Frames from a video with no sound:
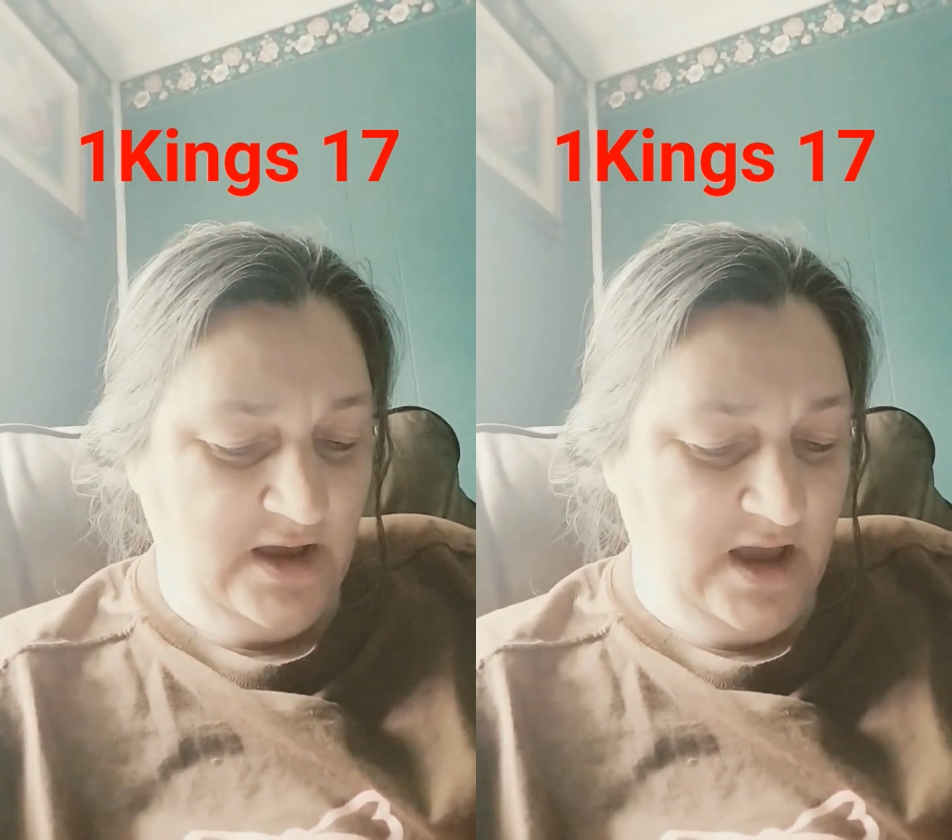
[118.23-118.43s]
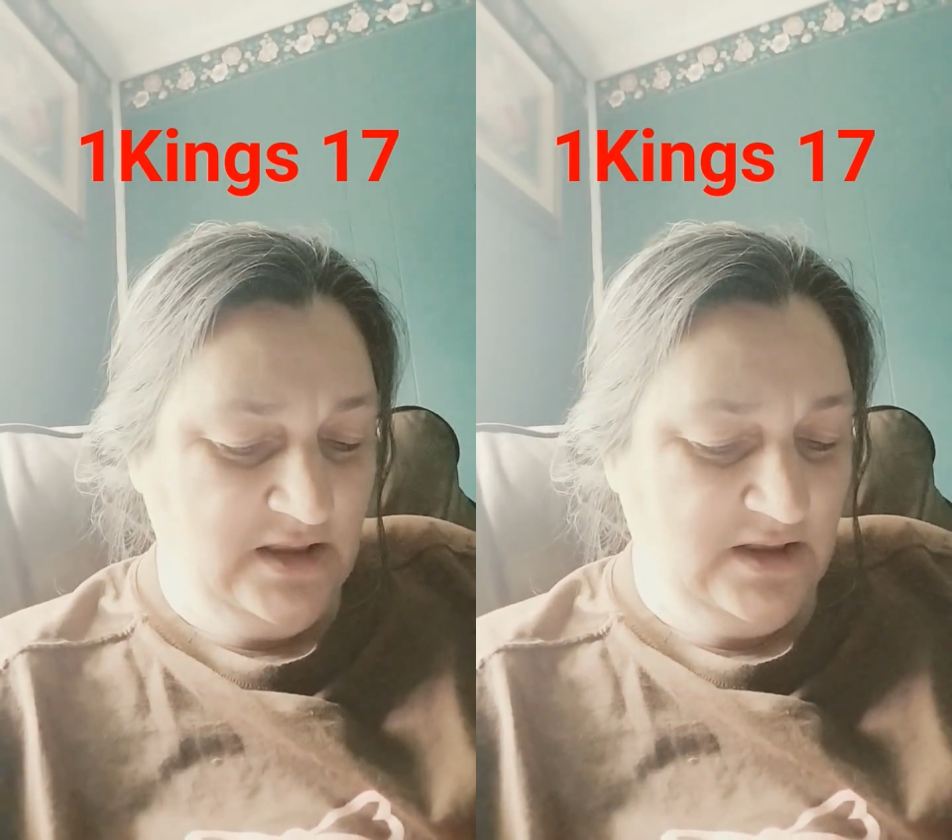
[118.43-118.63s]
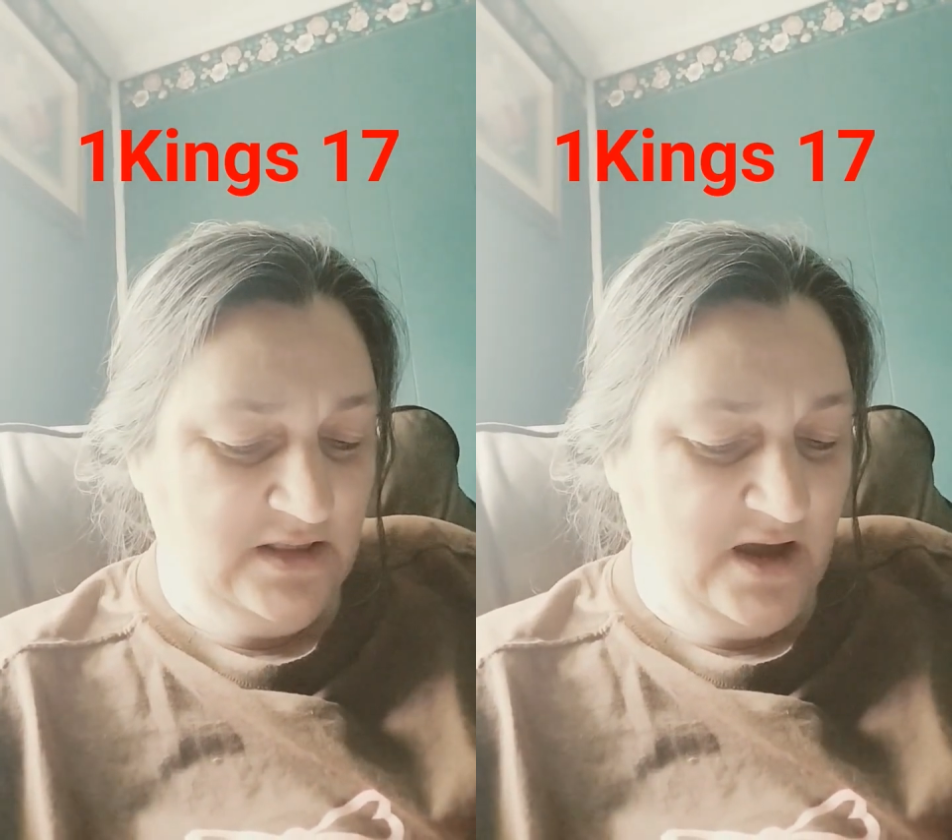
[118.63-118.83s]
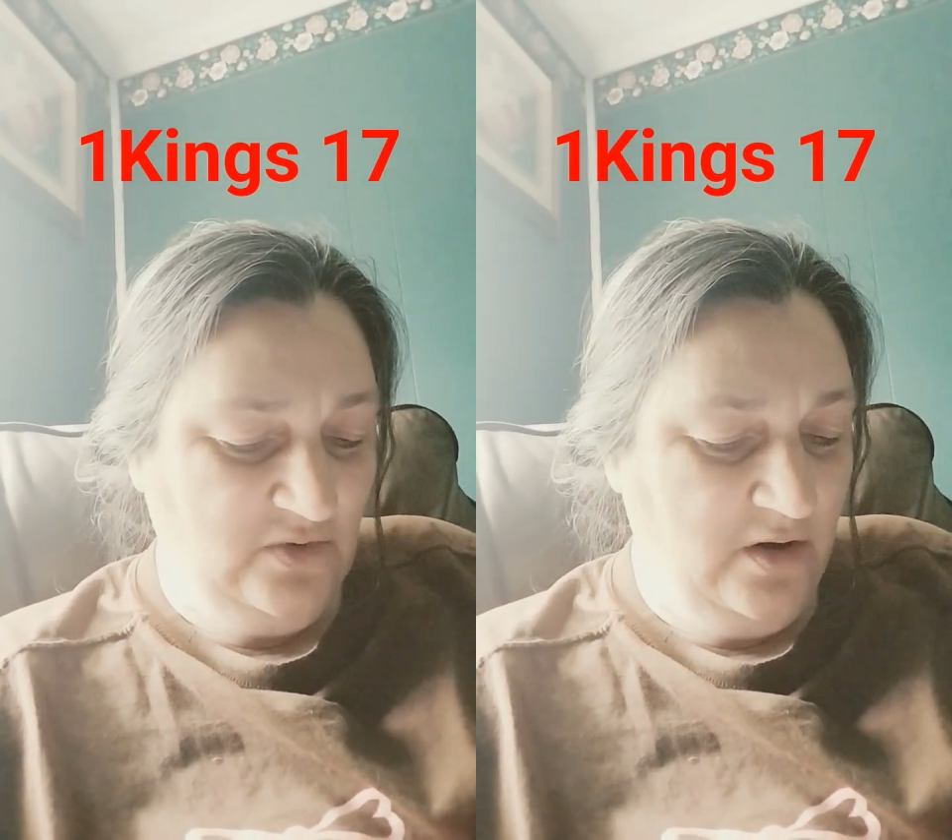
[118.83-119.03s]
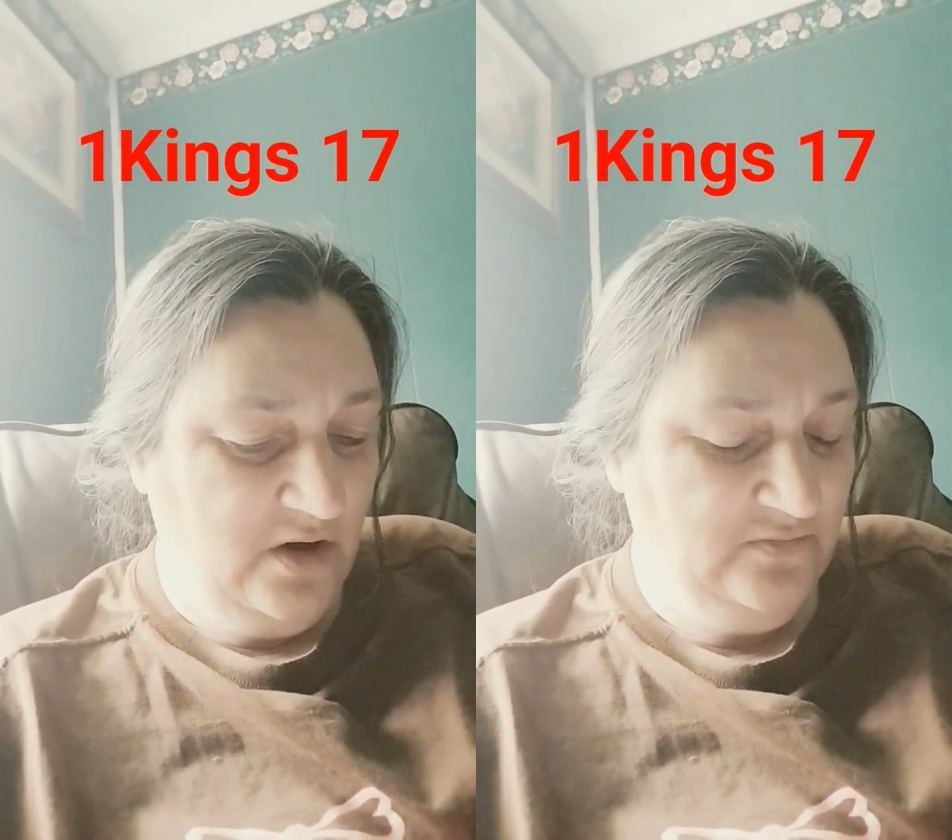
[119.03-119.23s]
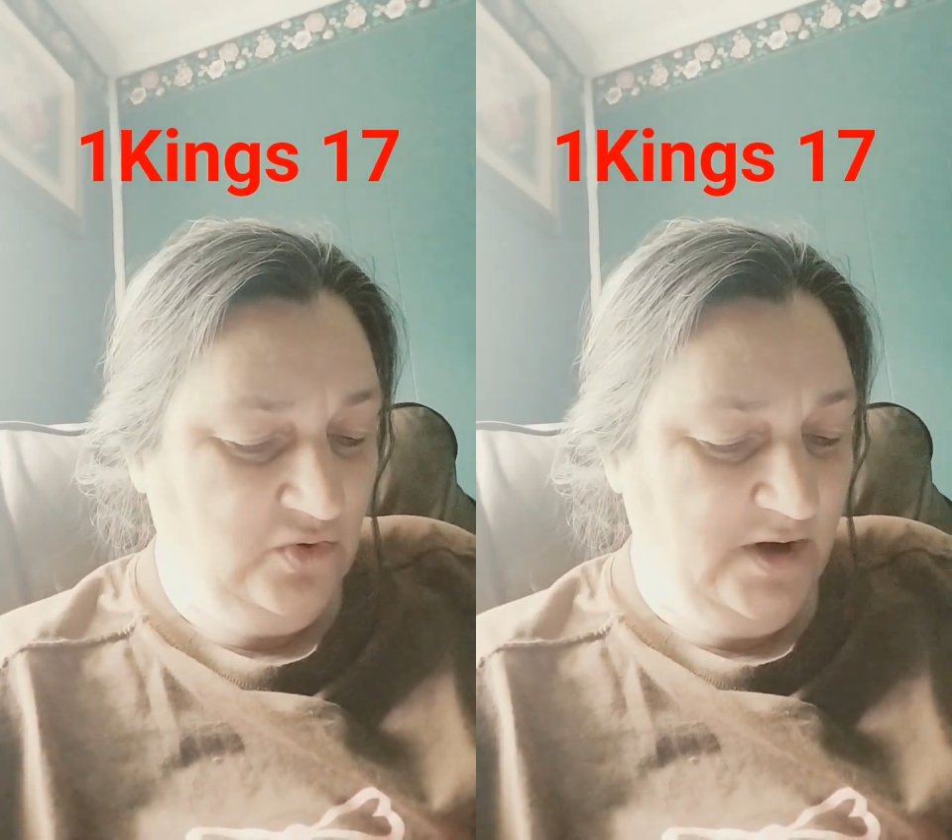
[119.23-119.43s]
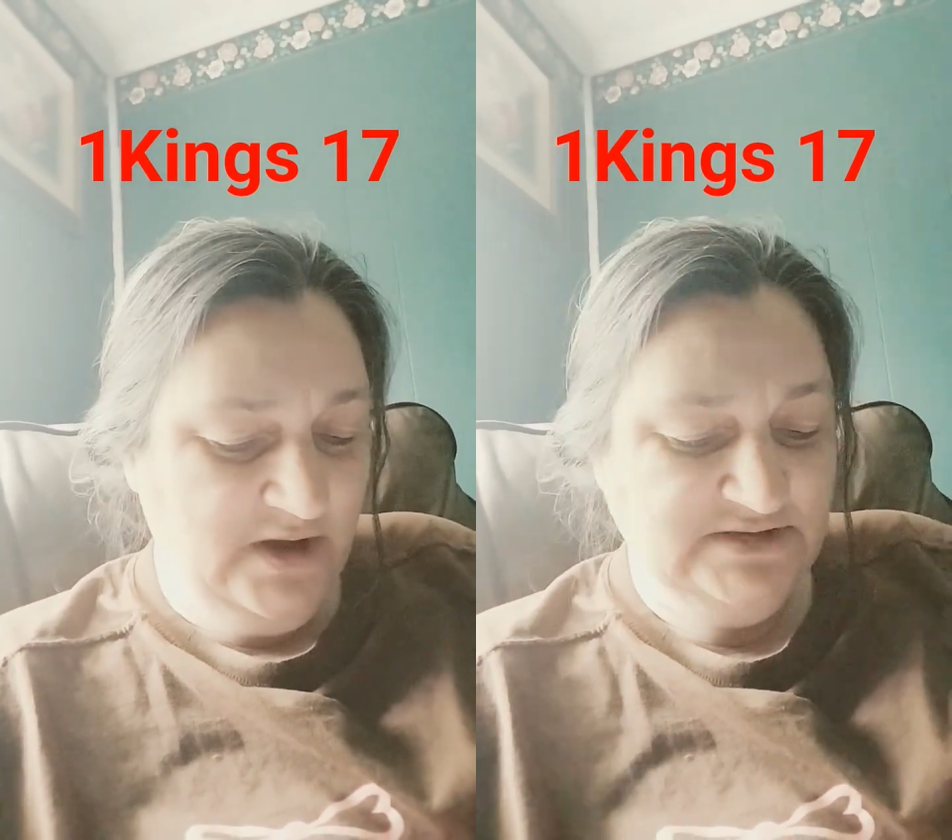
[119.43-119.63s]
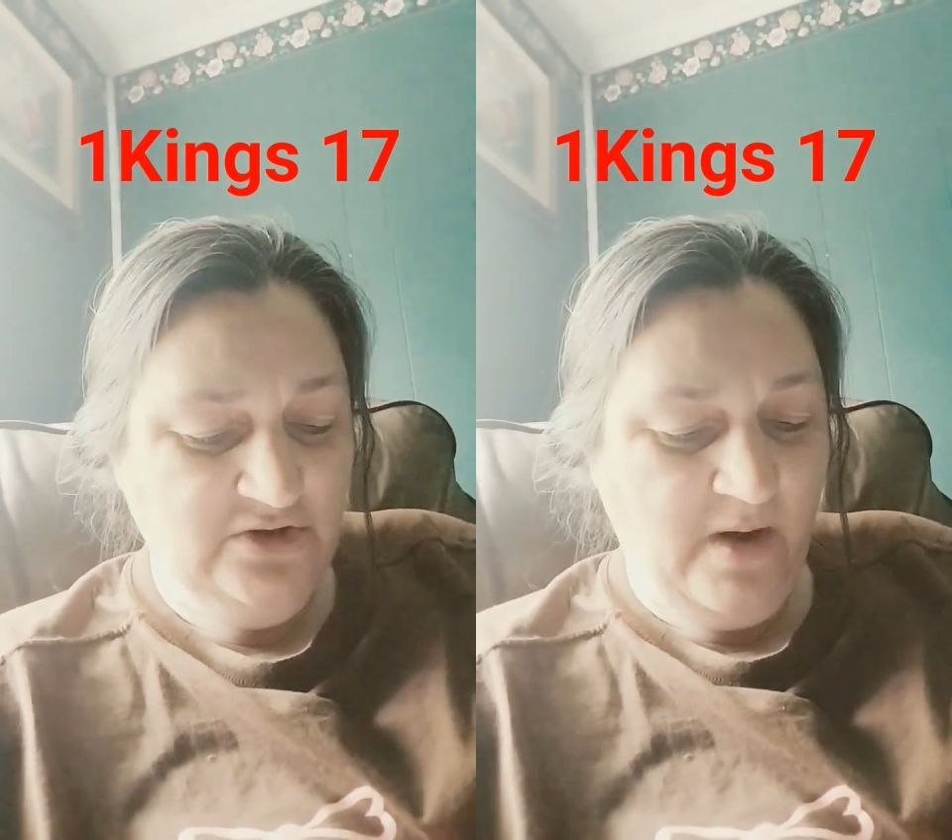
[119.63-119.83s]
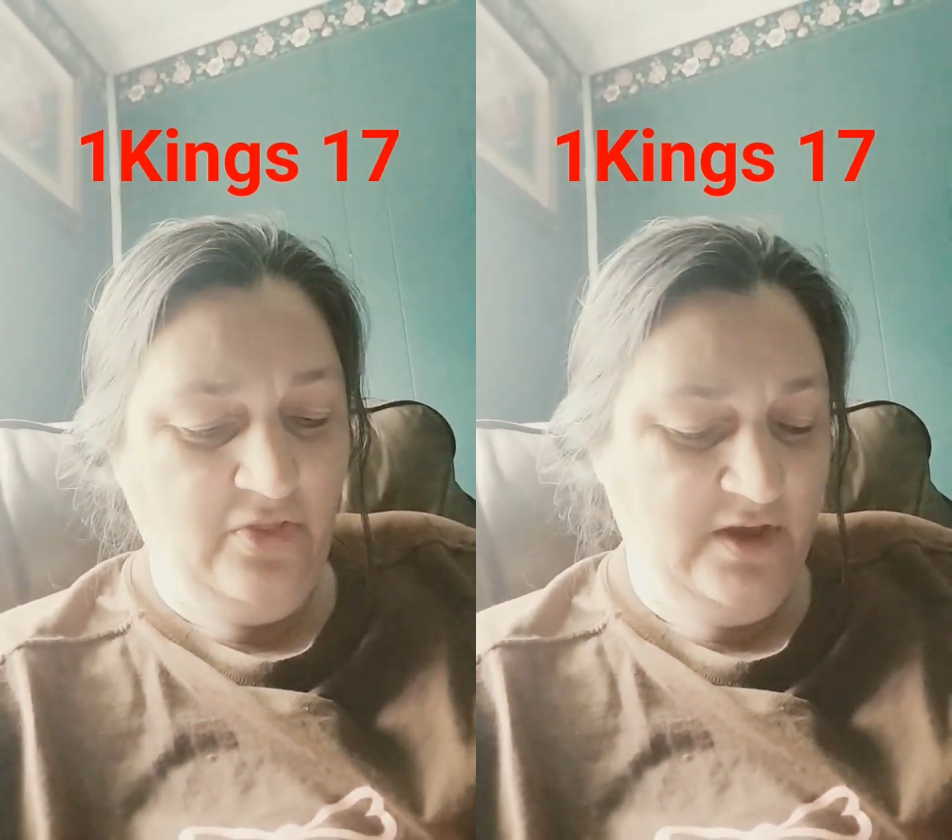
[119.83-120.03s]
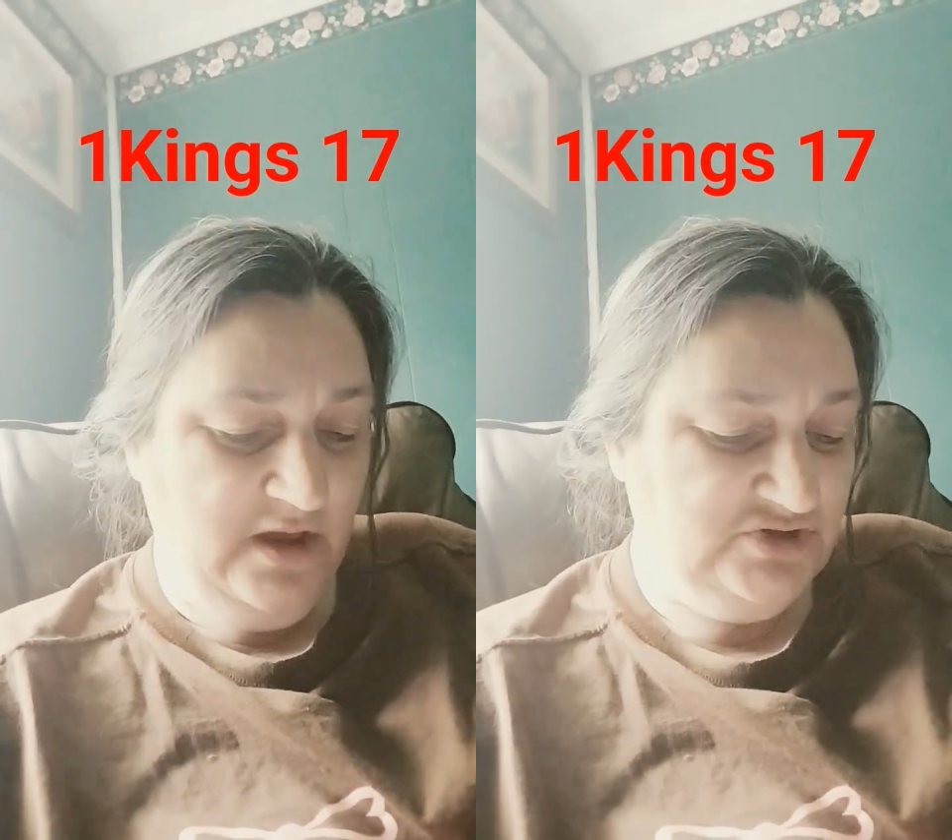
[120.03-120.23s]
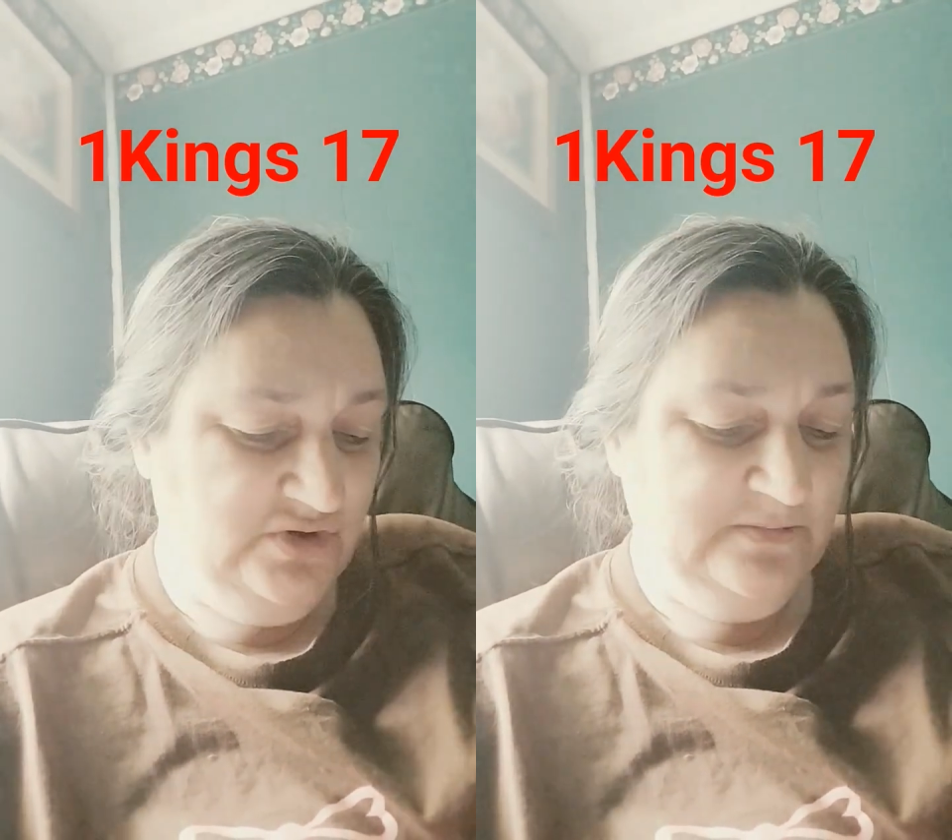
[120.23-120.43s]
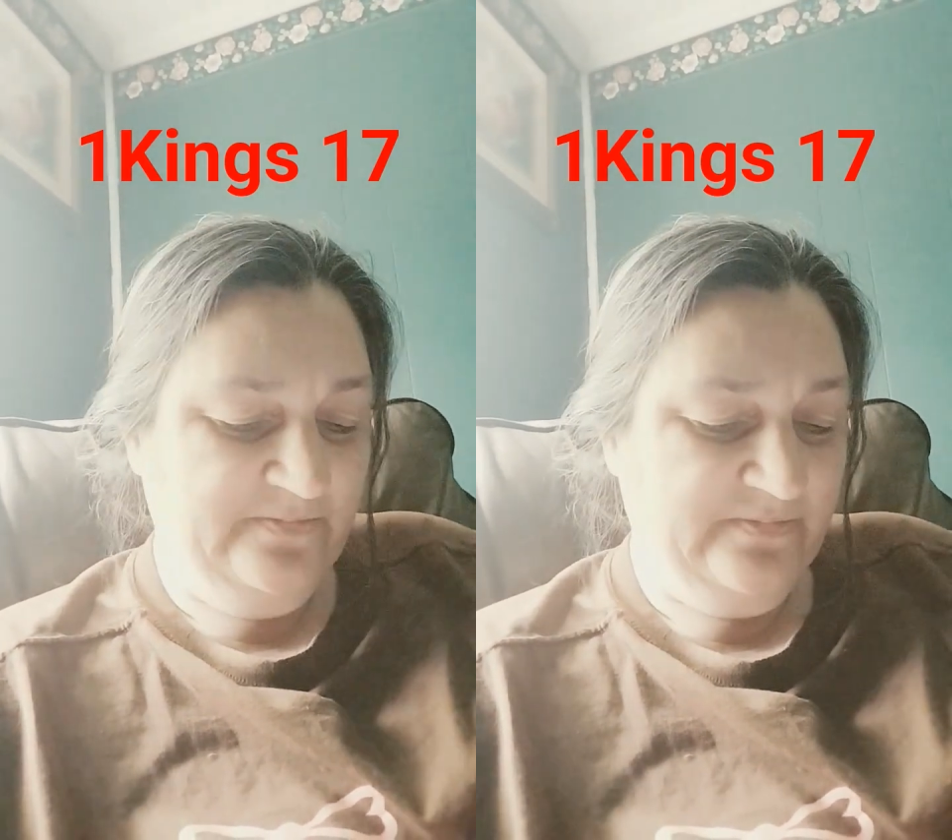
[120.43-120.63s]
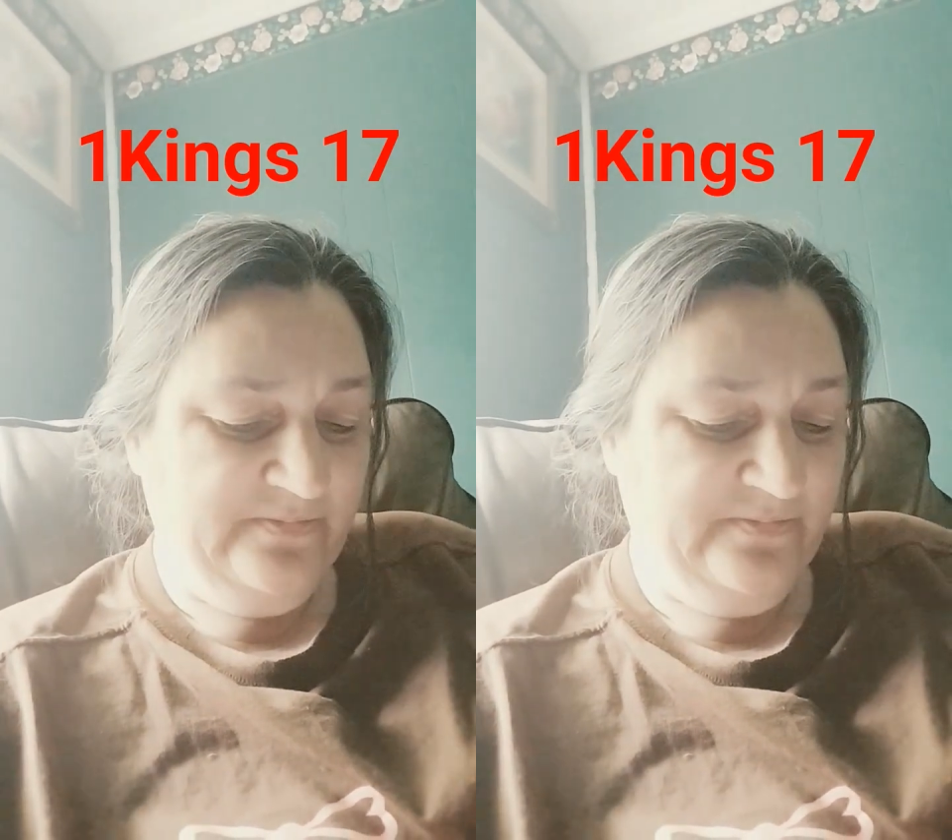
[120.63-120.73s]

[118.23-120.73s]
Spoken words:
and that the word of Yahuwah is in your mouth is true.